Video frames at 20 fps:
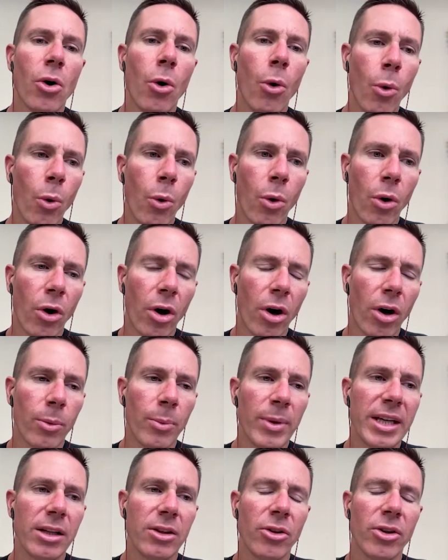or we
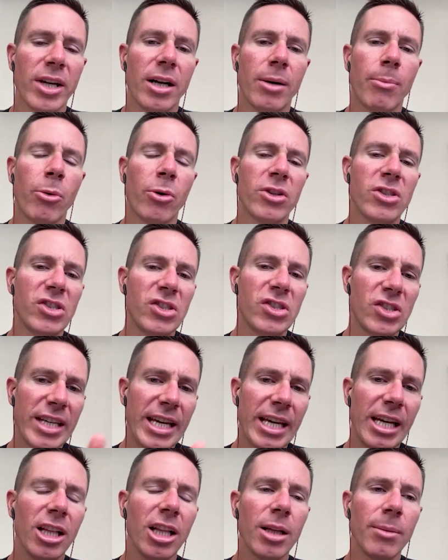can look at a more
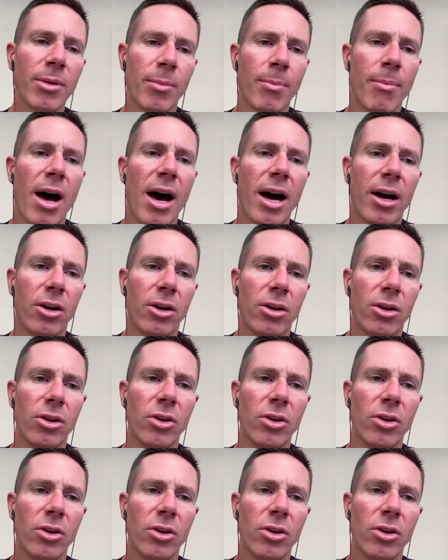scalable model,